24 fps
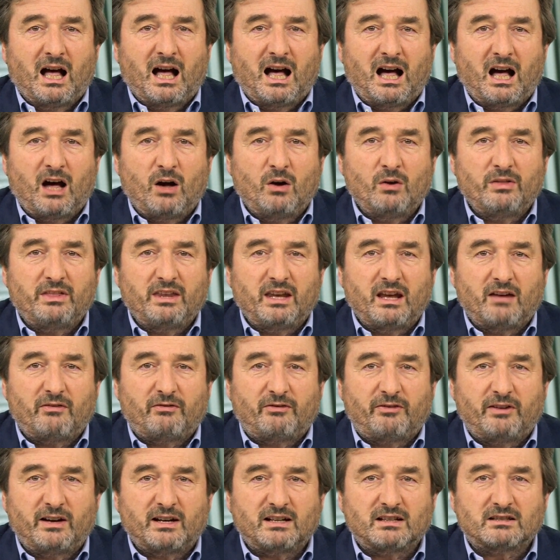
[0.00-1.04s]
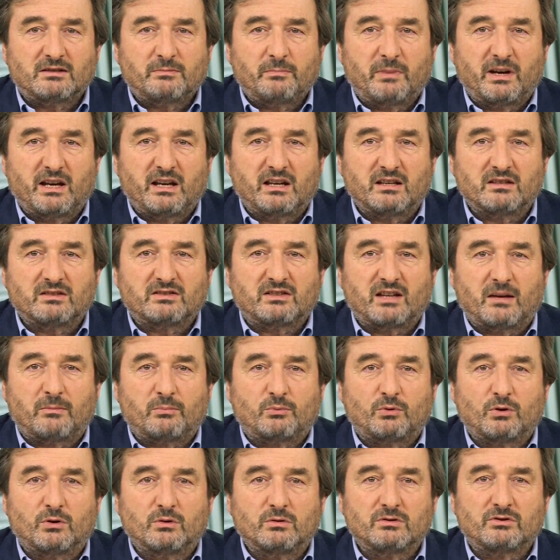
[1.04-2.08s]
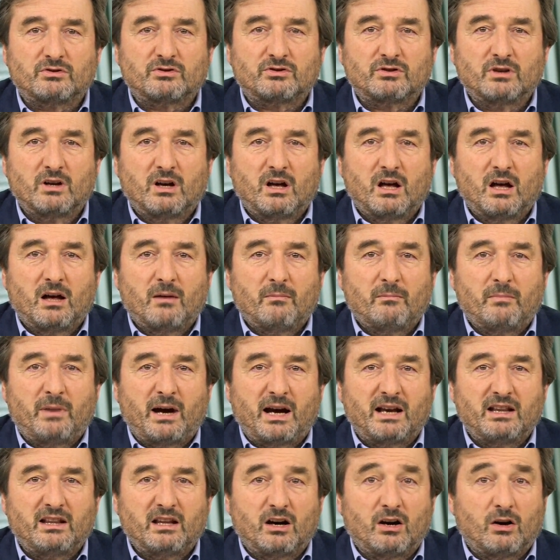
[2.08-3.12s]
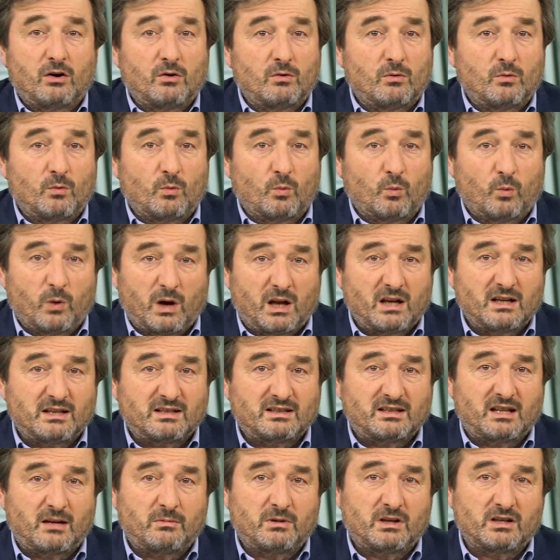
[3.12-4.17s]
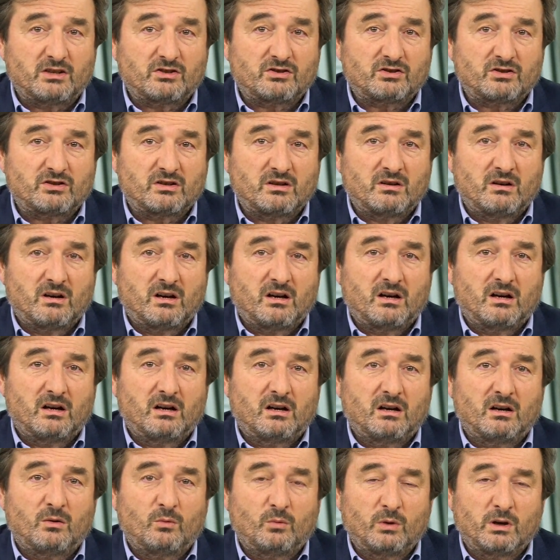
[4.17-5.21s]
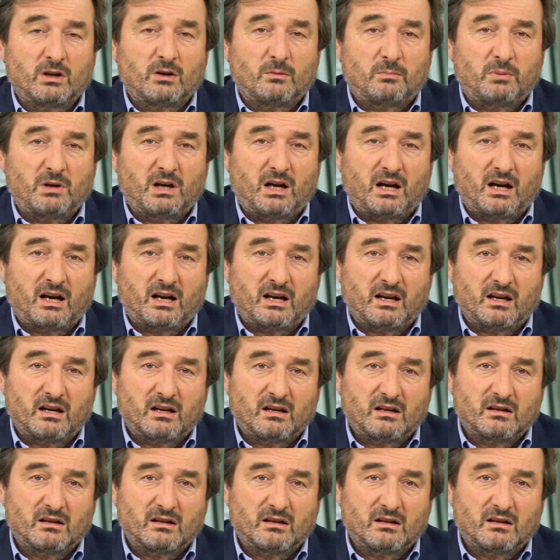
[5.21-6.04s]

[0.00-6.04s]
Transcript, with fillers: how the effects based approach, by now well established, will apply.